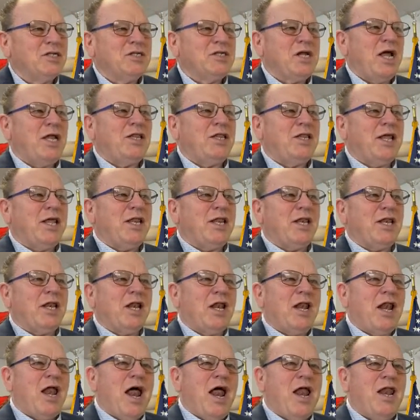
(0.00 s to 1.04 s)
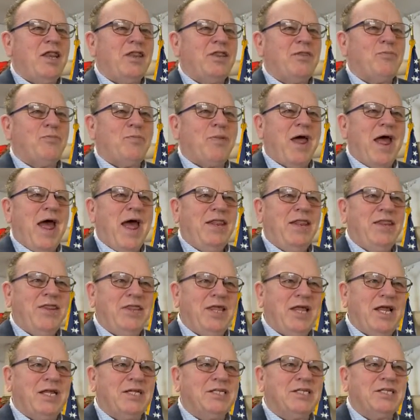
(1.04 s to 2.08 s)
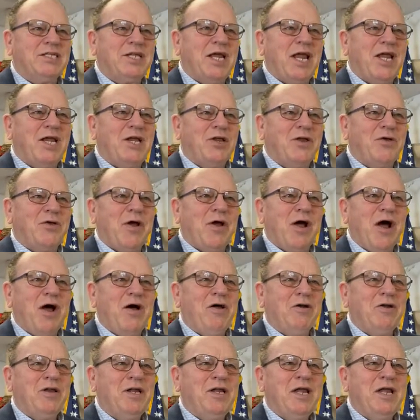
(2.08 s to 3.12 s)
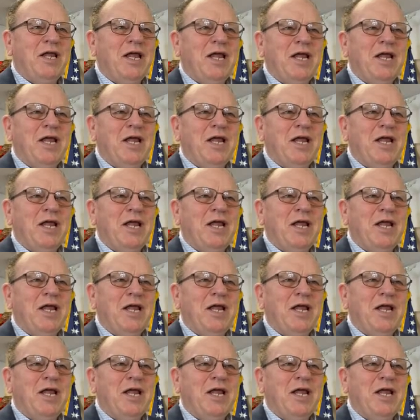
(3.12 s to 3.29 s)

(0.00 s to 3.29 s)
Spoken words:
It's not that a lot of bad things take you out.